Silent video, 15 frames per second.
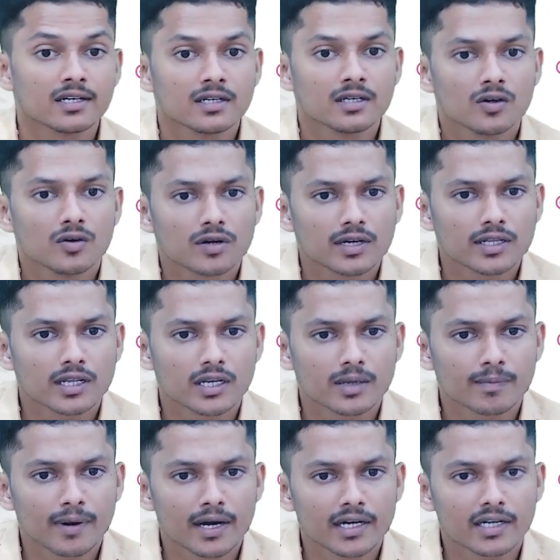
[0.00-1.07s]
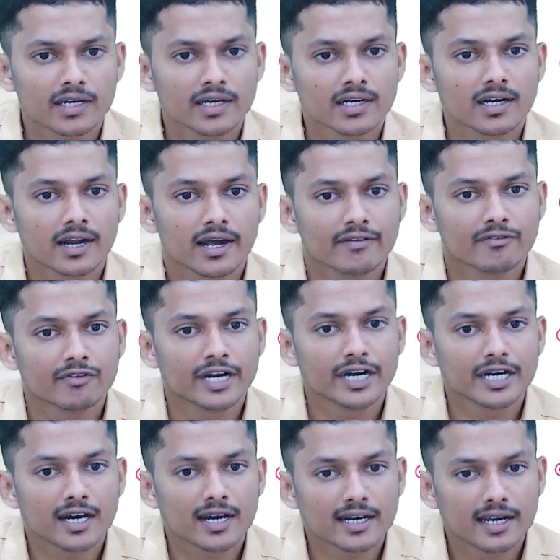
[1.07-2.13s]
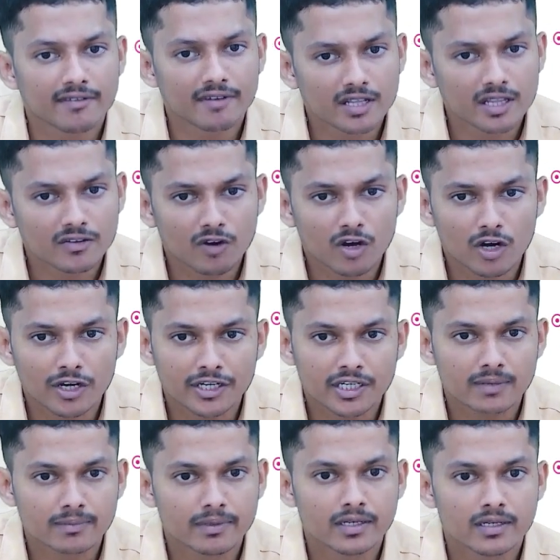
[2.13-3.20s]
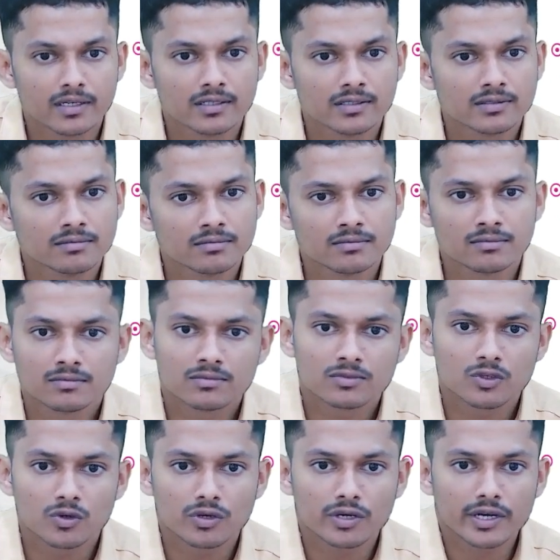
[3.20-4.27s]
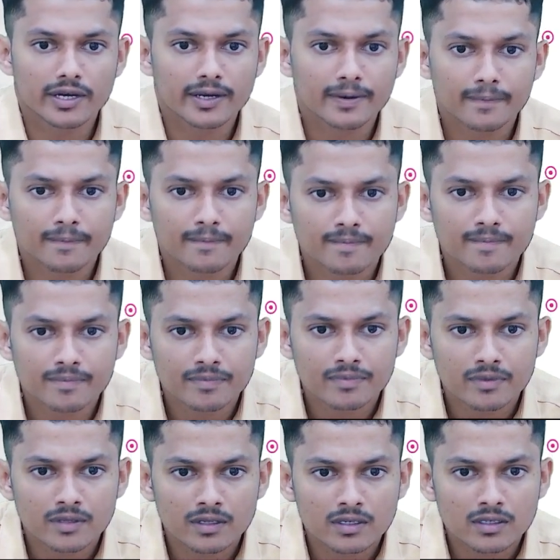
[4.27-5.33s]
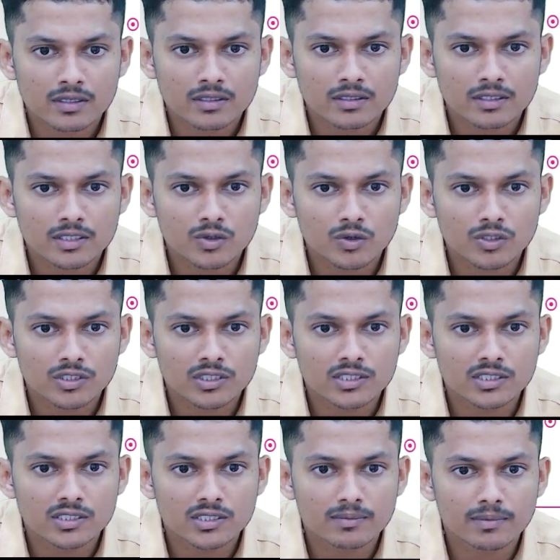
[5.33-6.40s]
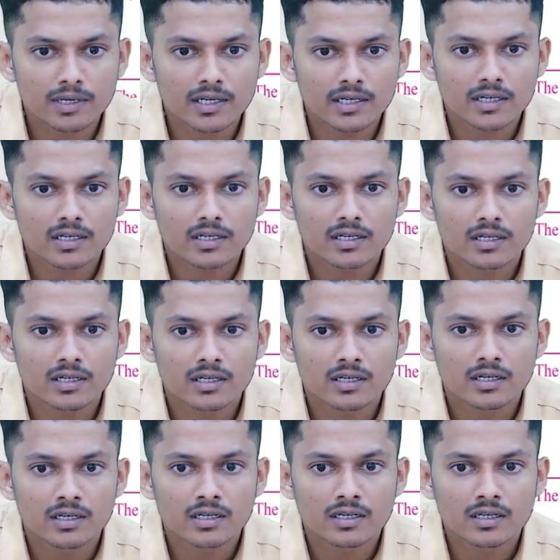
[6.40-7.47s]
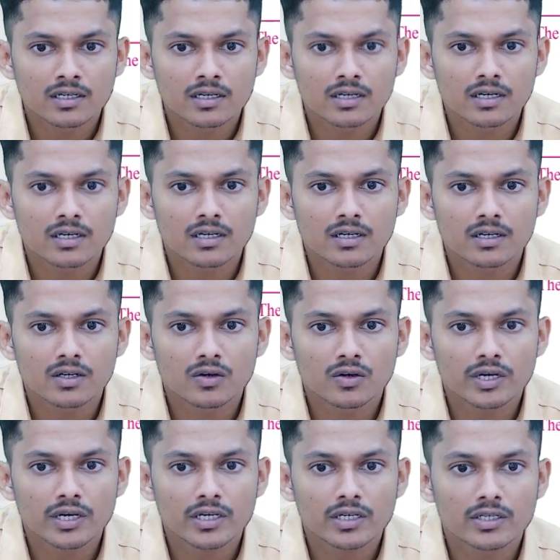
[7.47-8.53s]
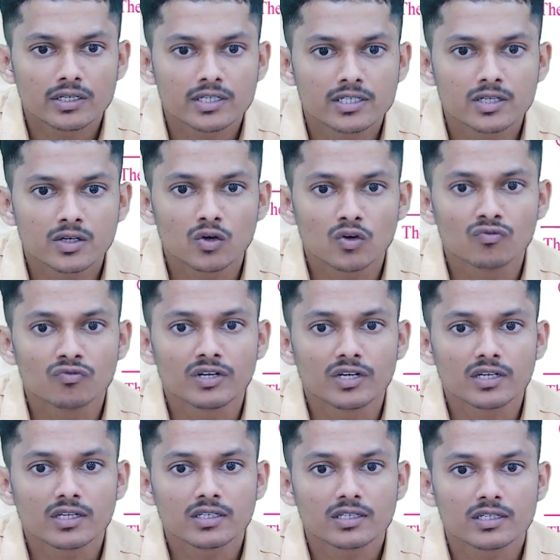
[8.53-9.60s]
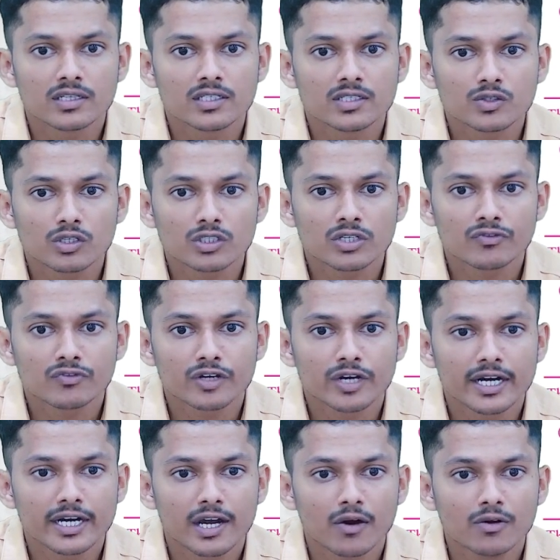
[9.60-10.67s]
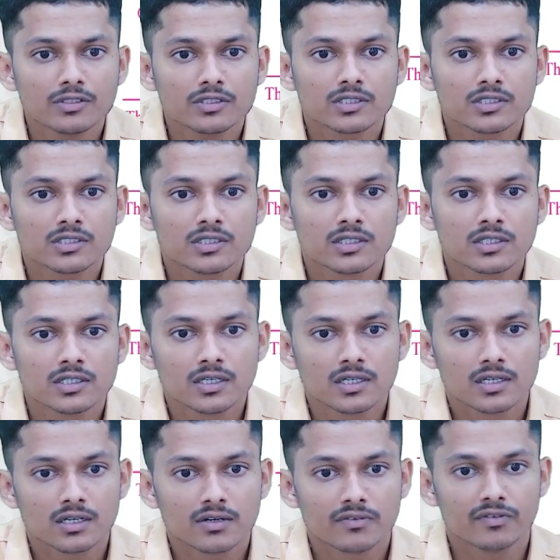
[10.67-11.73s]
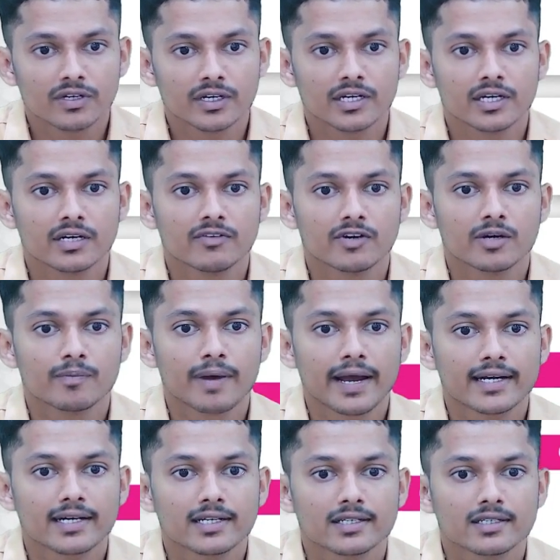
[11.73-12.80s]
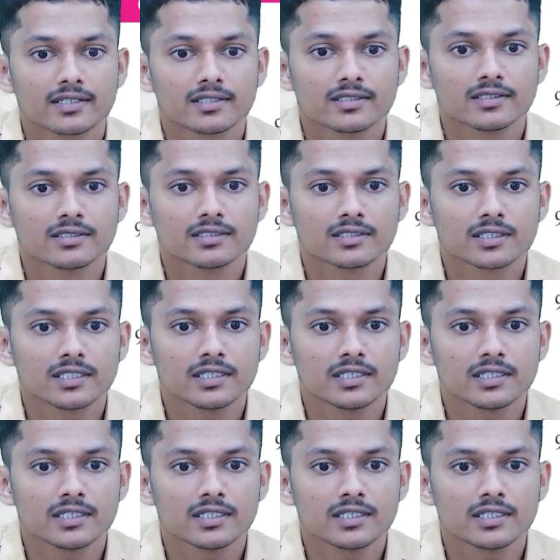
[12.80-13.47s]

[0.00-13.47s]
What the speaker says: repatriate life data are given in the following table. Okay, this question is similar. Okay, this is a homework. In this question, if you get doubts, you can revert back. See,